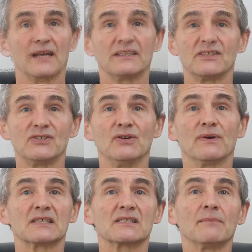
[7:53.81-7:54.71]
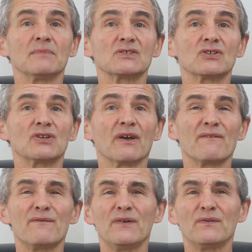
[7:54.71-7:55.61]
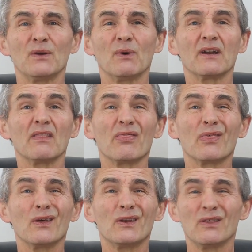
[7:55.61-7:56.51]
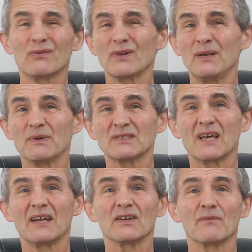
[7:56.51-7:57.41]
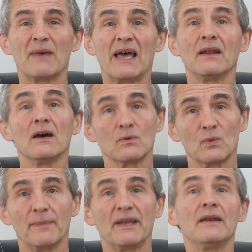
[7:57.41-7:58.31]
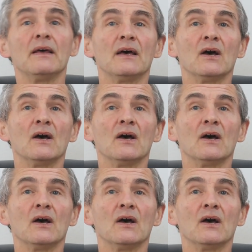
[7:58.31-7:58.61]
The latest US numbers are showing 51 and 33% of men and women